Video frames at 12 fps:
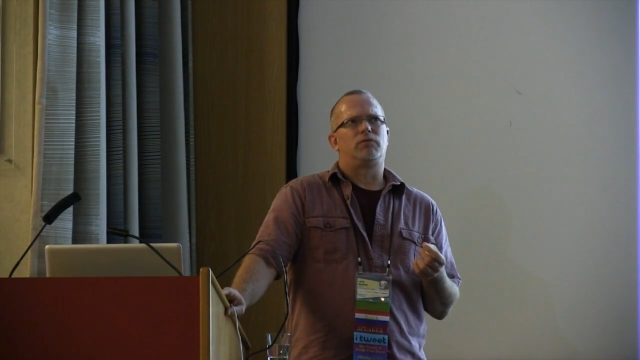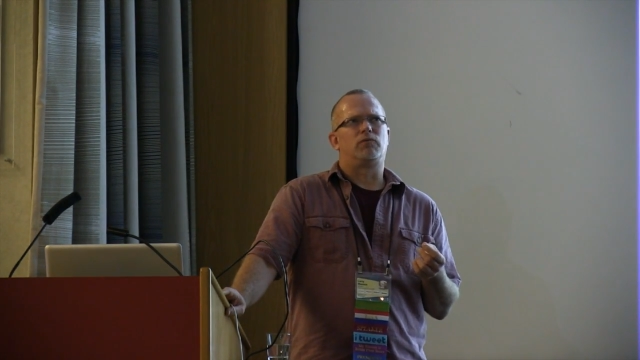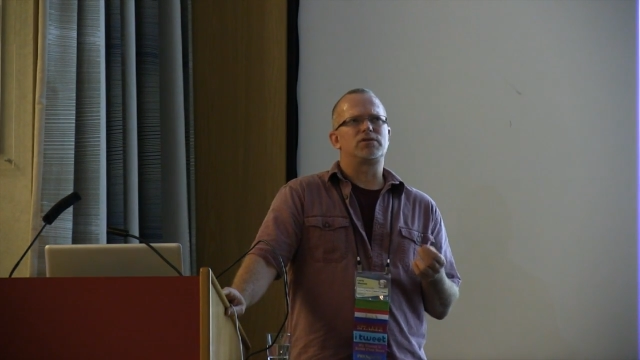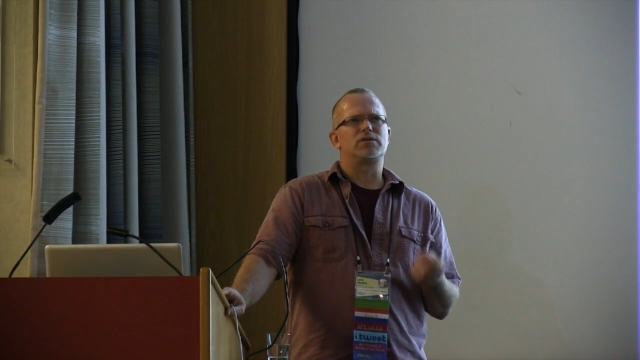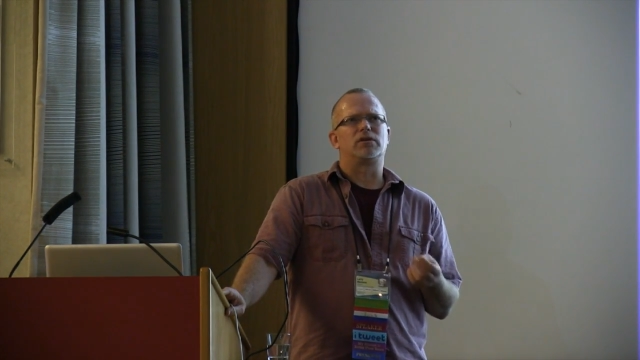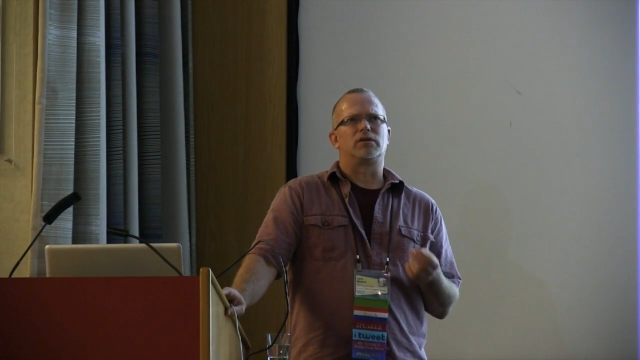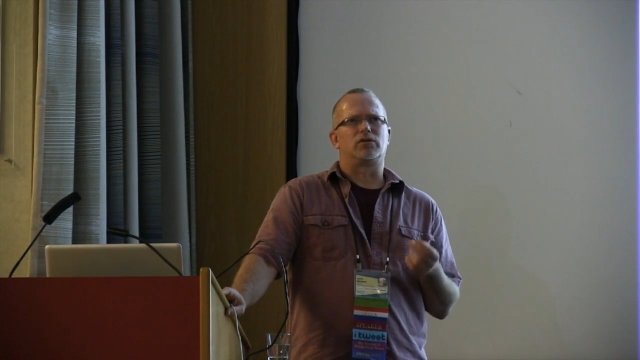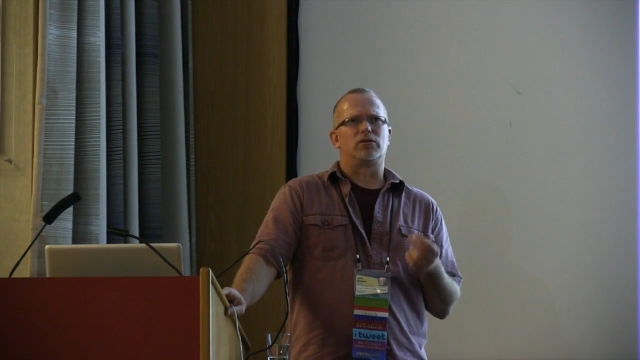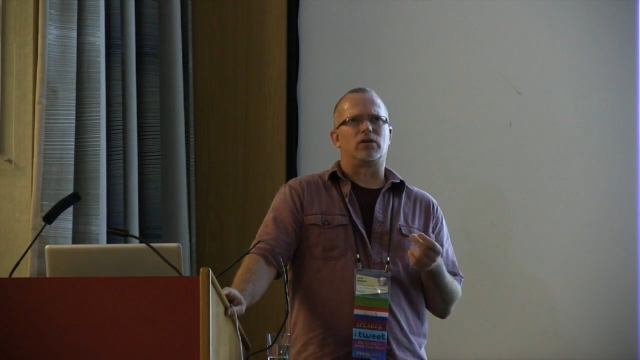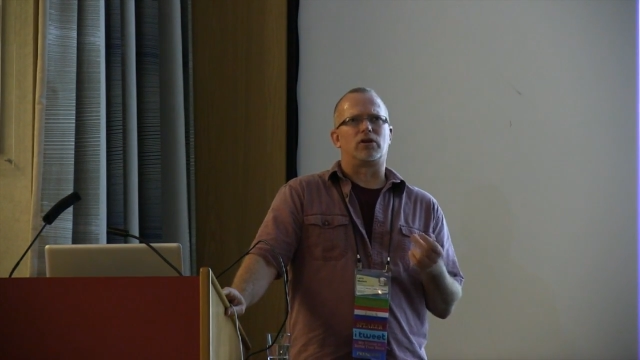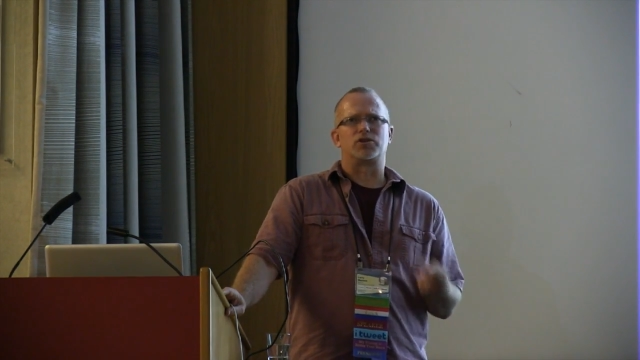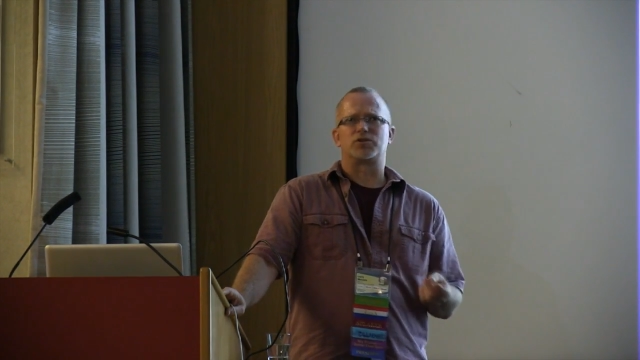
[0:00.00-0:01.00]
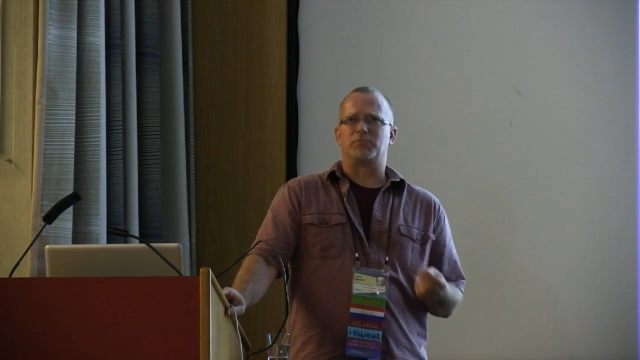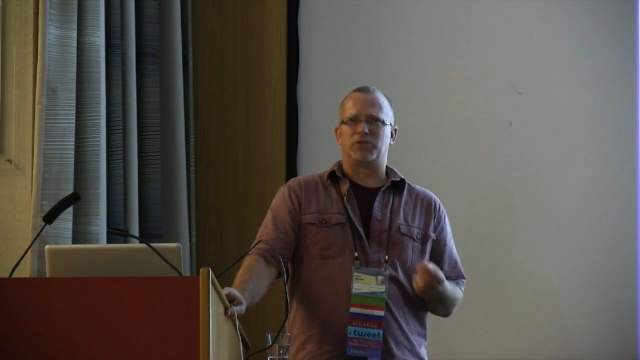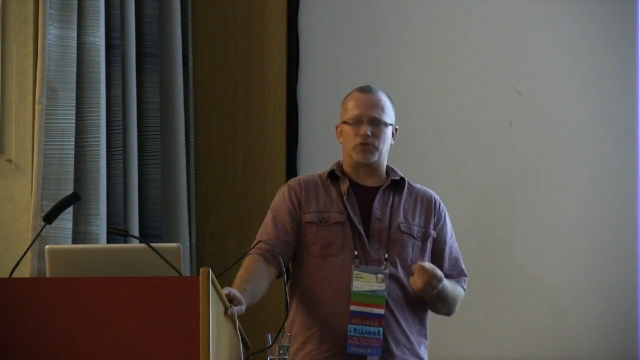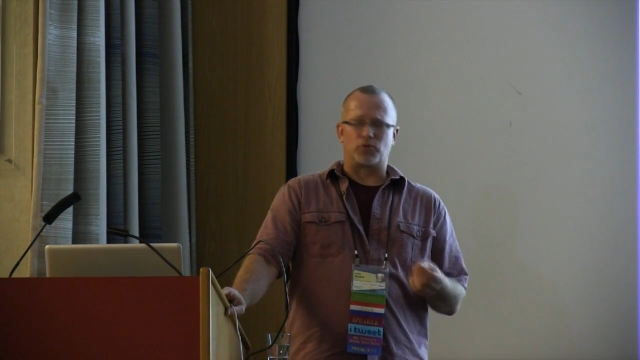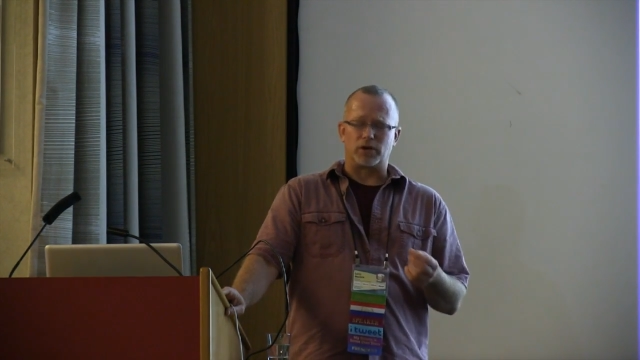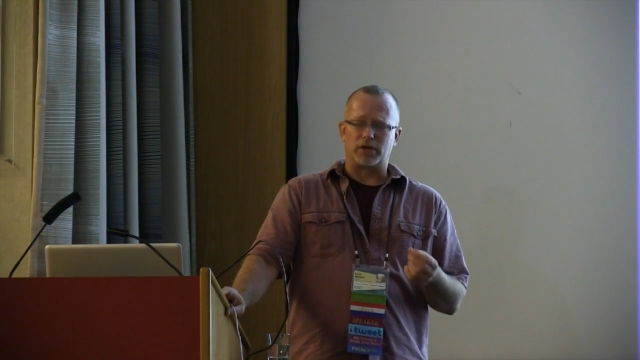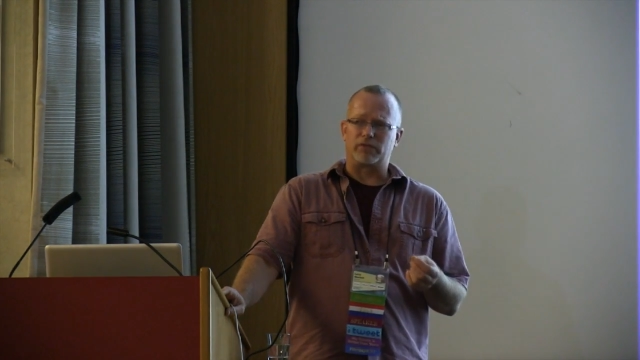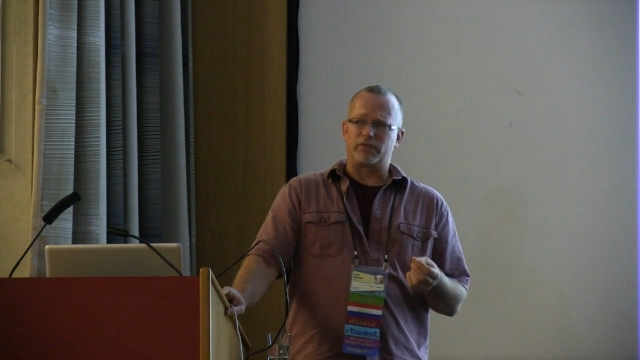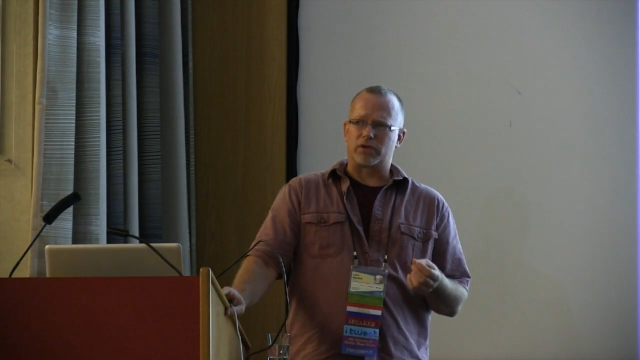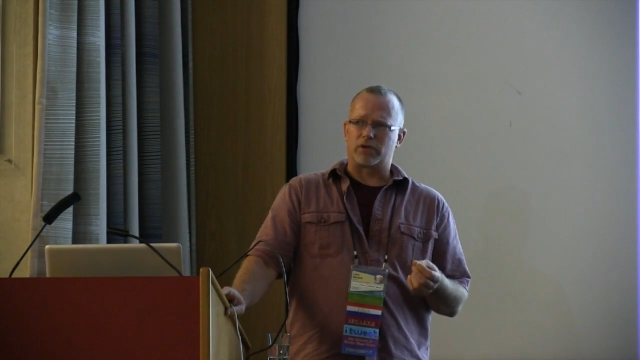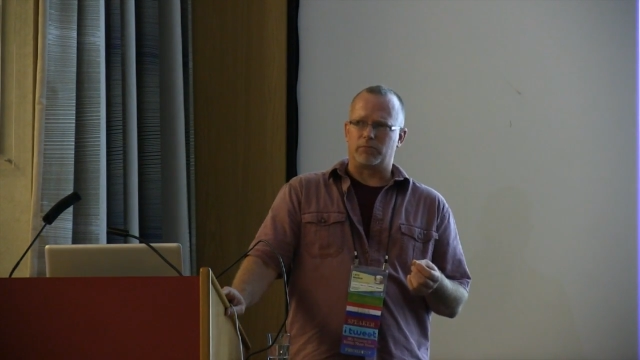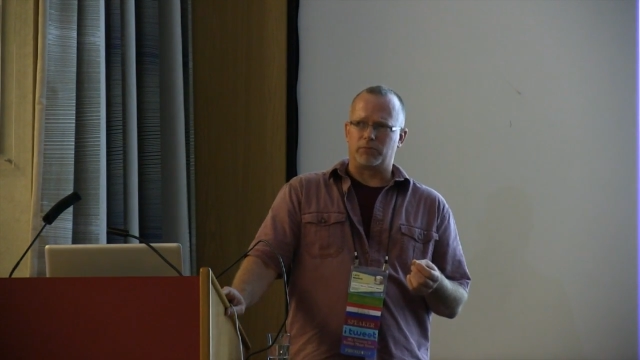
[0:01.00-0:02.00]
wasn't a large majority of
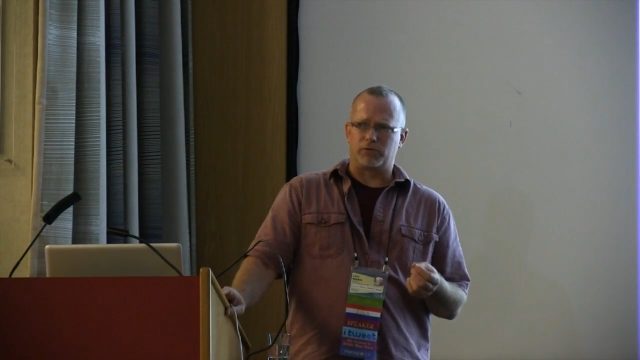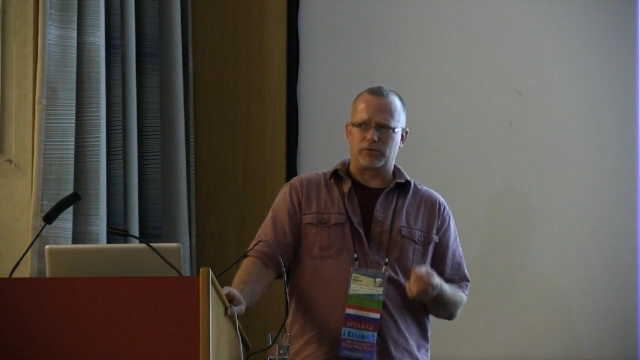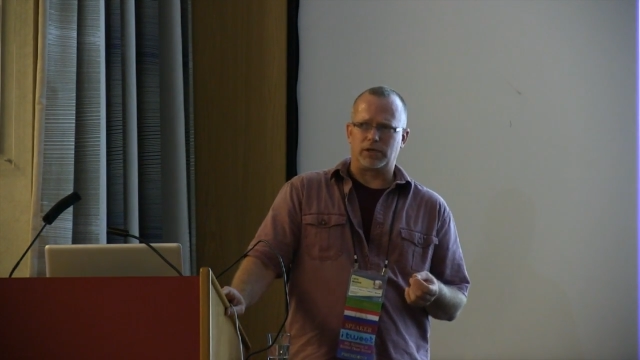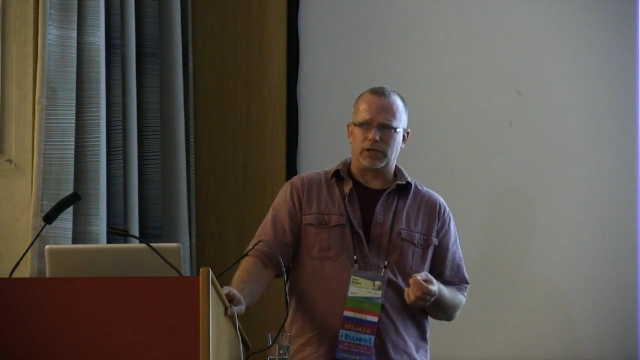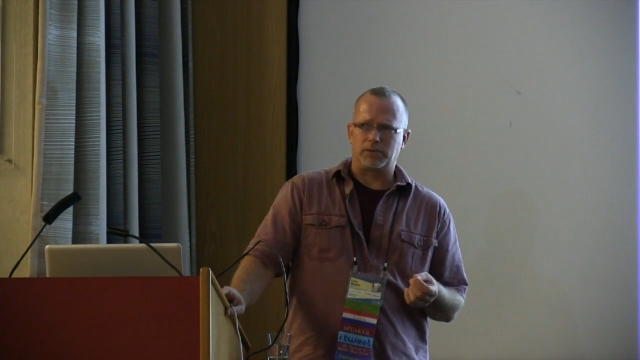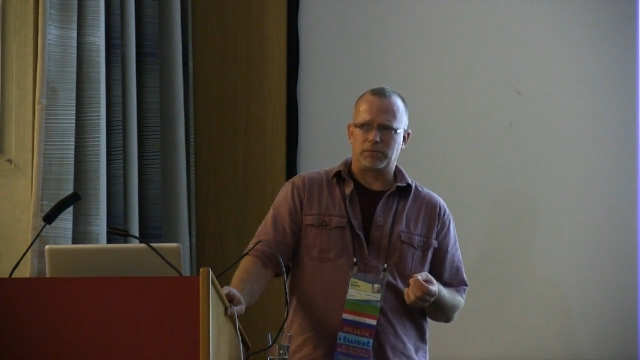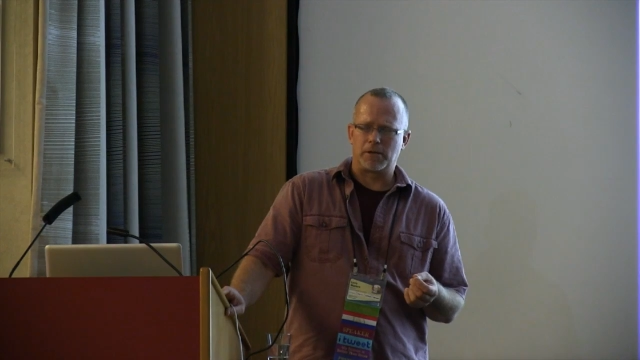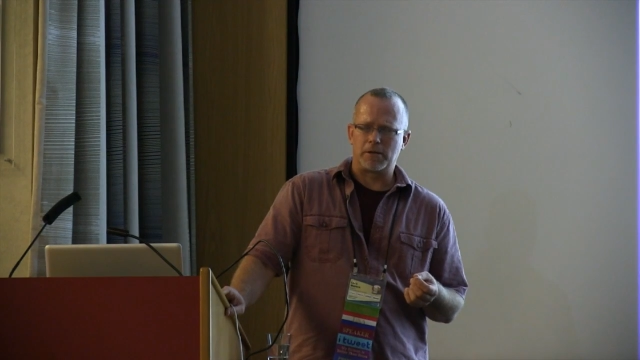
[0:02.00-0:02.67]
the community.